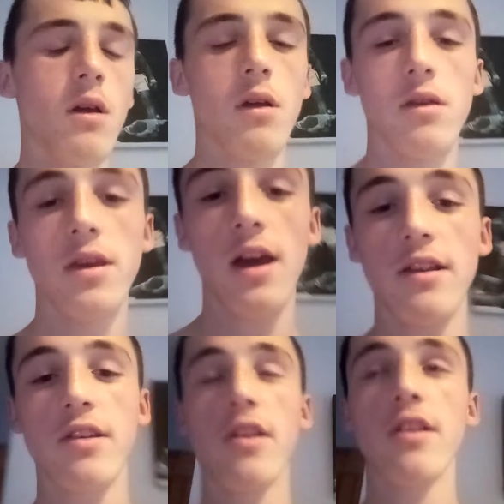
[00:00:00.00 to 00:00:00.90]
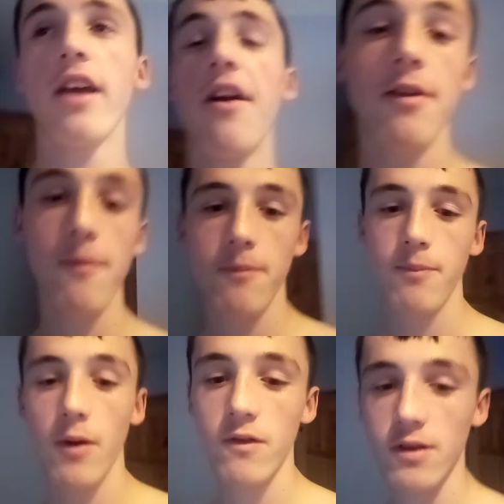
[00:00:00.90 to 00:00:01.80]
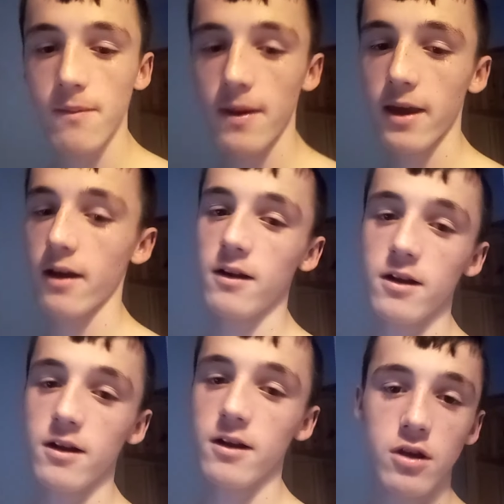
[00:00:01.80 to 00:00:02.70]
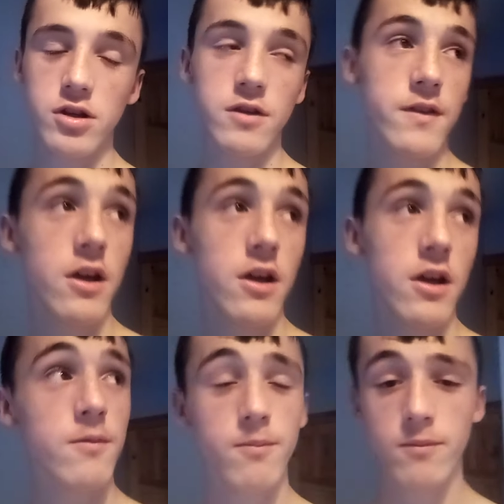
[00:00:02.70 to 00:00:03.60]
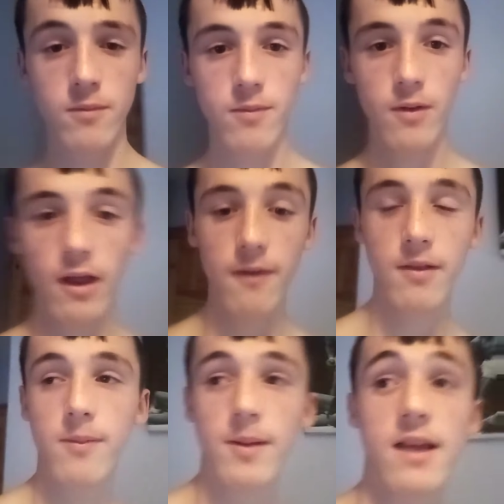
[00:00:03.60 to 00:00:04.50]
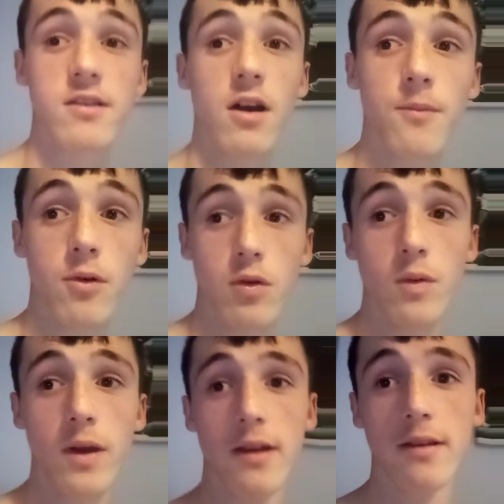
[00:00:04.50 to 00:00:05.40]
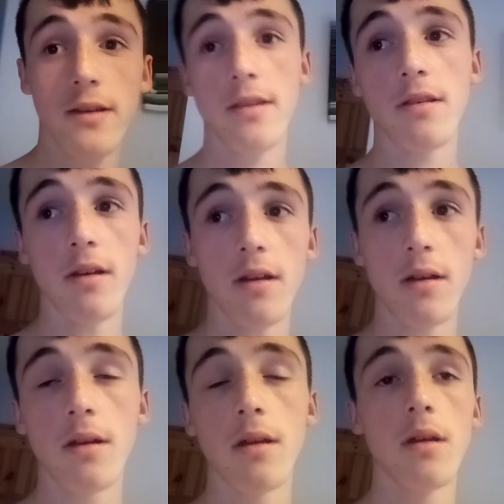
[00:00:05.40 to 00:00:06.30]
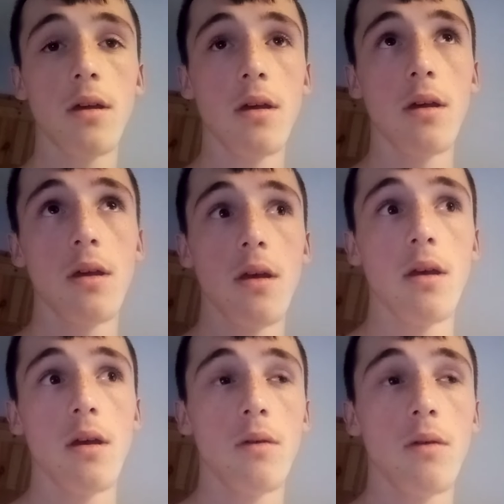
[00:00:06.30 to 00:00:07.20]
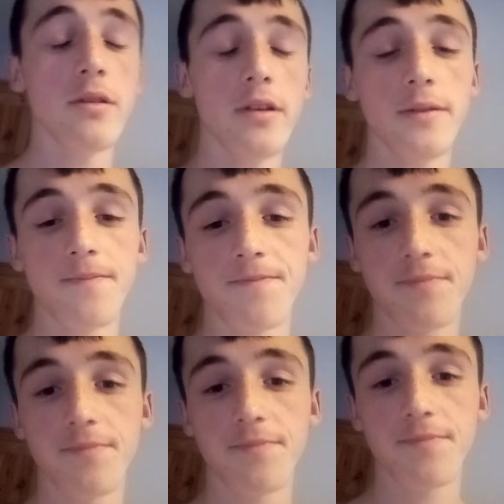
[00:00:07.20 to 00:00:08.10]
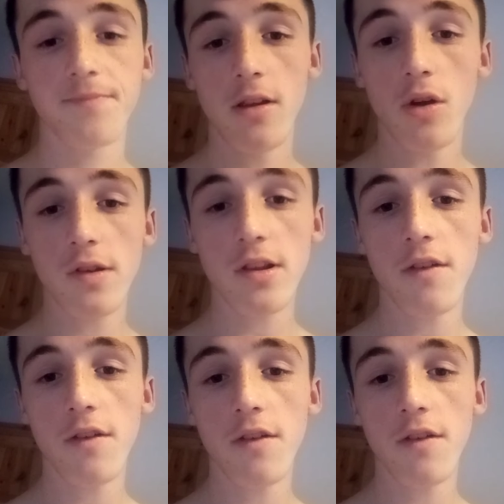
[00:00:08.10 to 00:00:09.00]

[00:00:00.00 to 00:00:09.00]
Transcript: yeah, it's because I can't even bother to make any like new YouTube videos. Like the past couple of weeks, this is a lot of stuff has gone